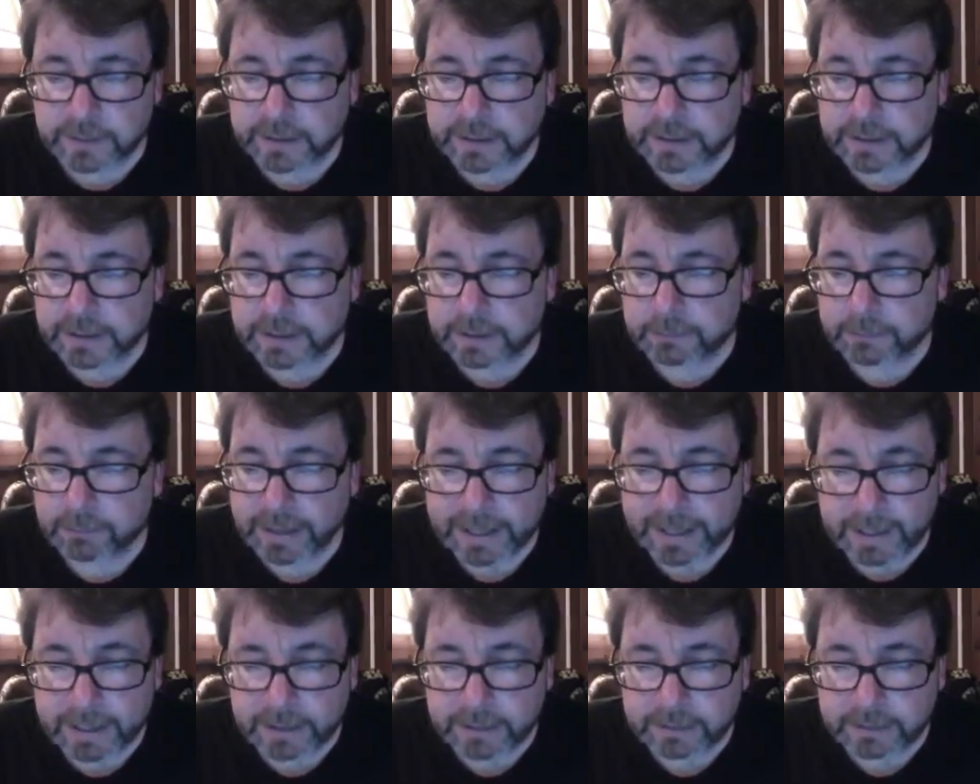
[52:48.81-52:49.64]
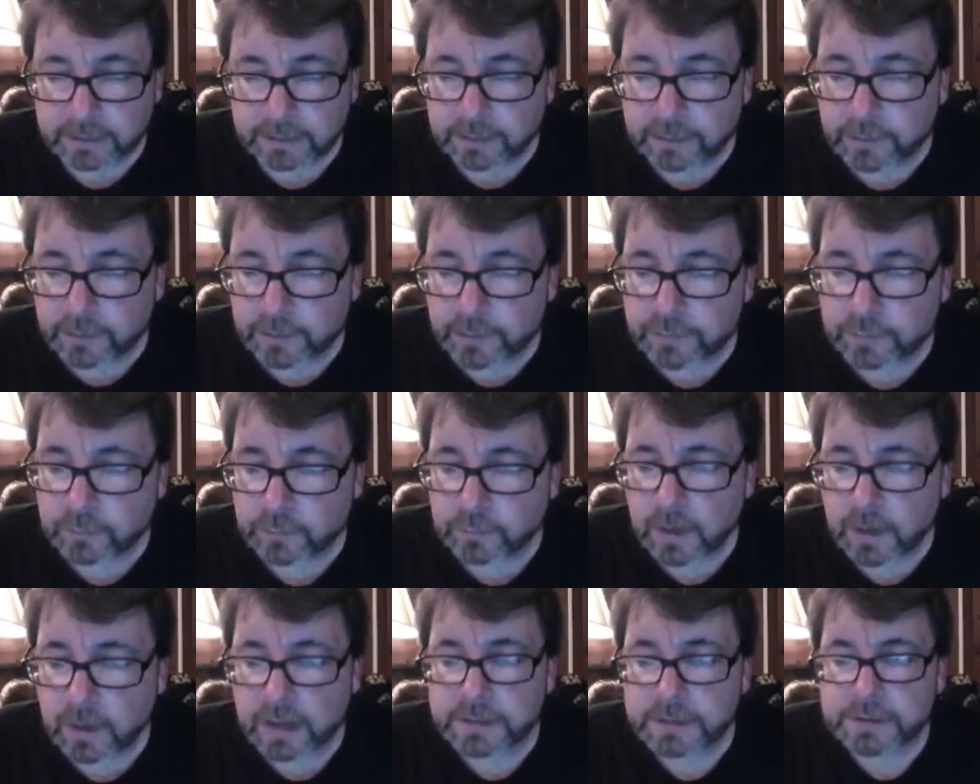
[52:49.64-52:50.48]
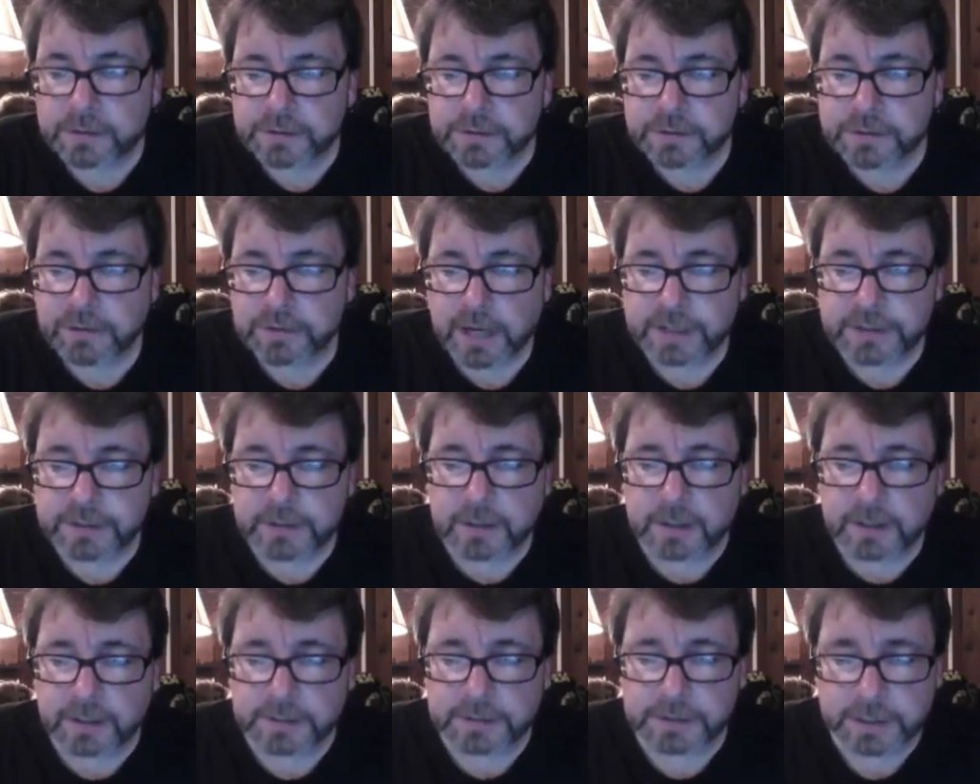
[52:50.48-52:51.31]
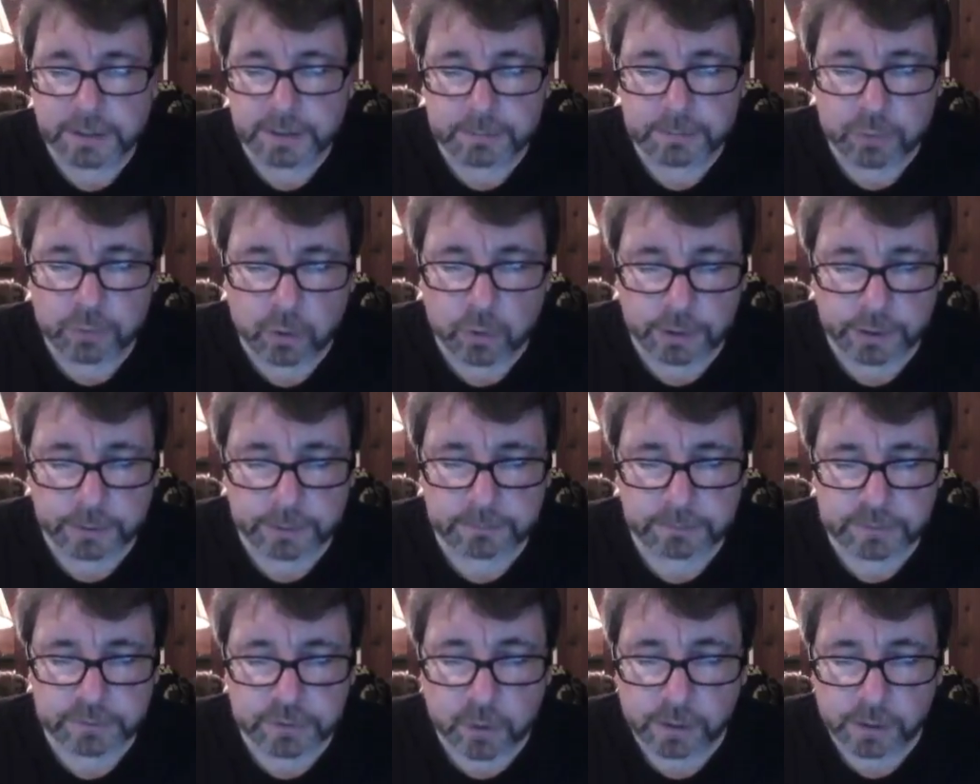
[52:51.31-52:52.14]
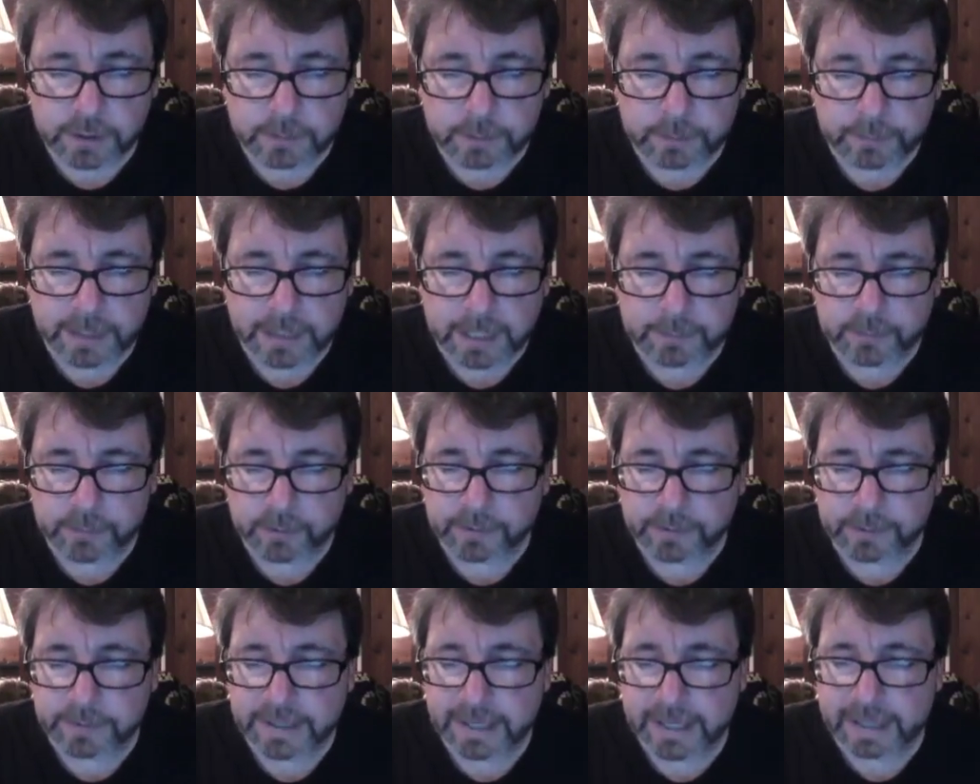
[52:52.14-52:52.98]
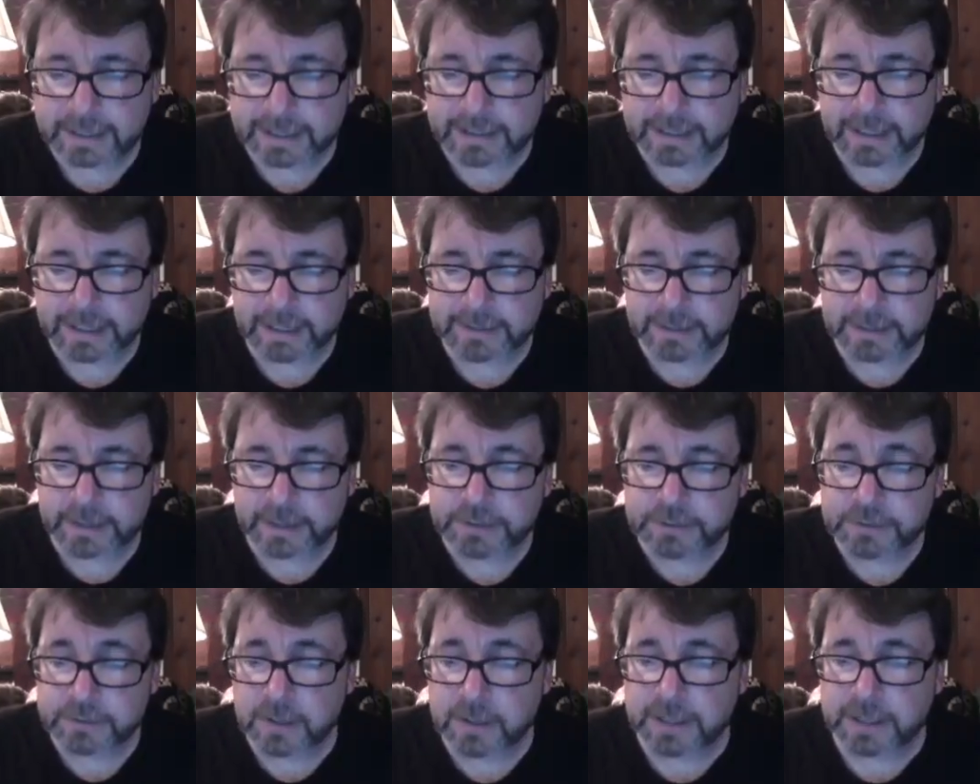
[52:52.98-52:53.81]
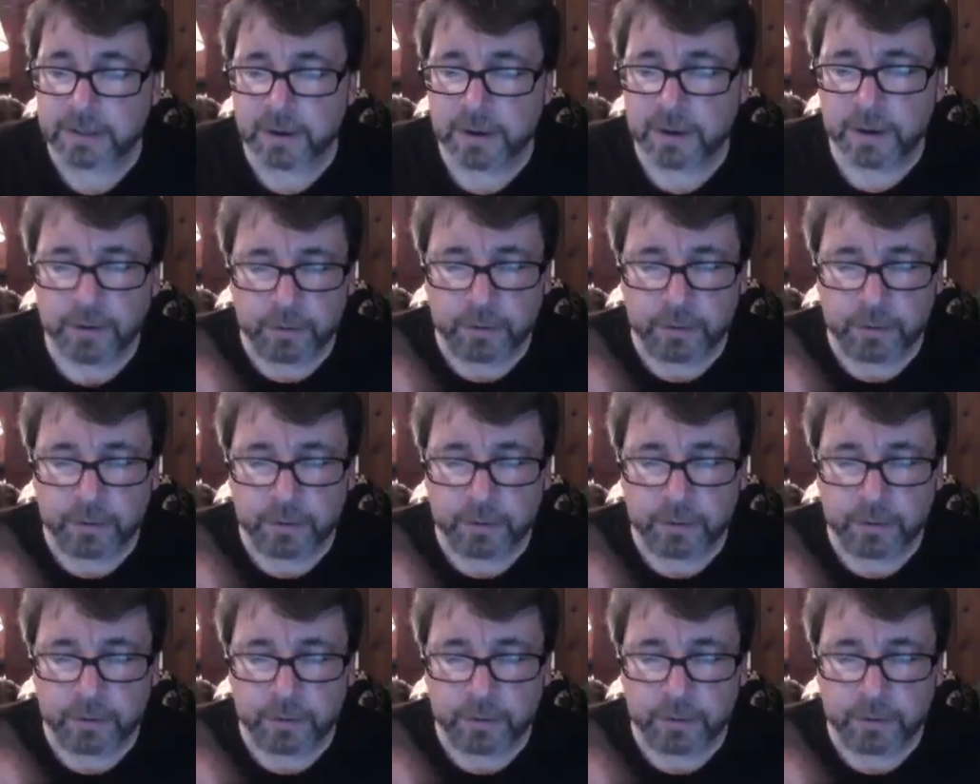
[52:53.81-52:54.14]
a pack of Reiser's Treasure Hunting Emporium toilet paper. Yeah, gang, that's right.